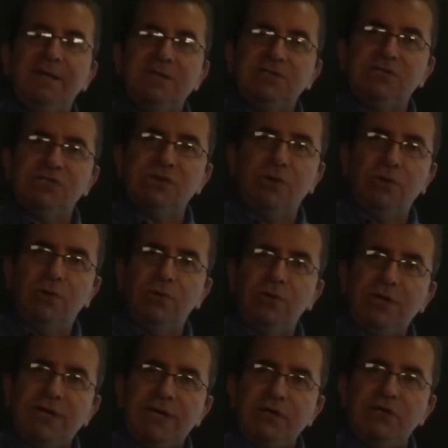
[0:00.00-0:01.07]
so
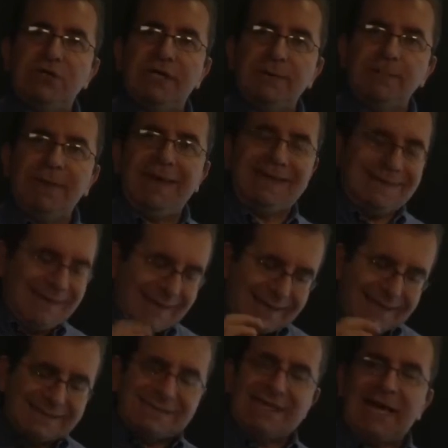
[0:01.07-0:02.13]
you can make the
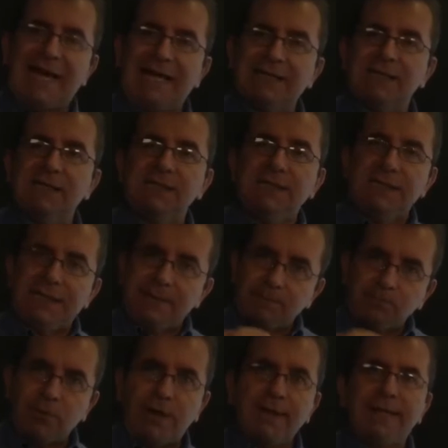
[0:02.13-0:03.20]
exact
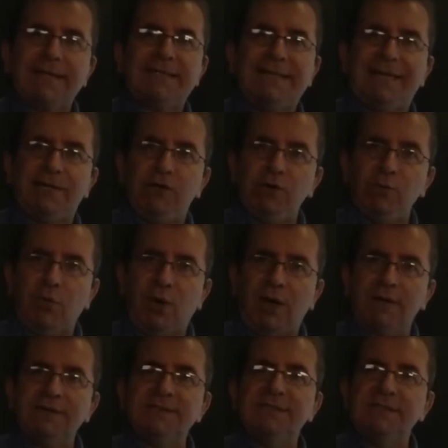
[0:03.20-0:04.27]
product that you
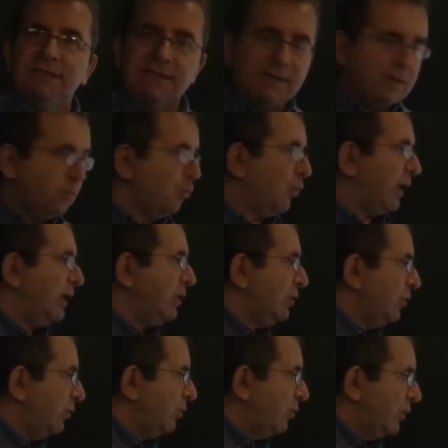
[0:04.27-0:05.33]
want when
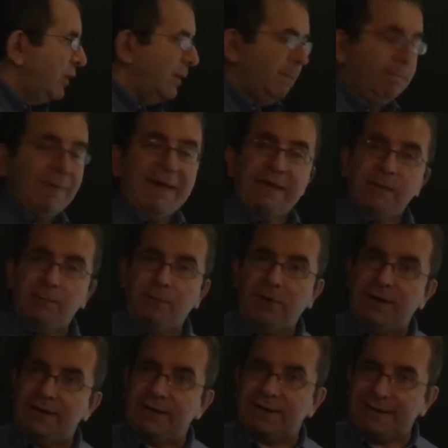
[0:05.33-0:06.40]
you make the
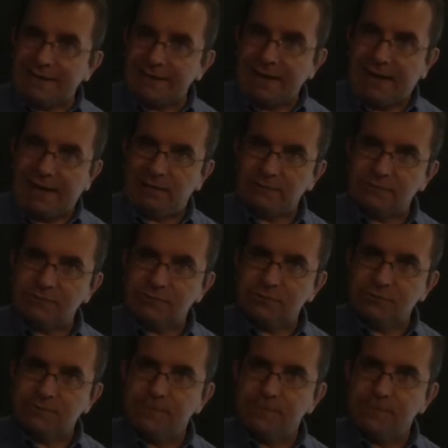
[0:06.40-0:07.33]
product in-house.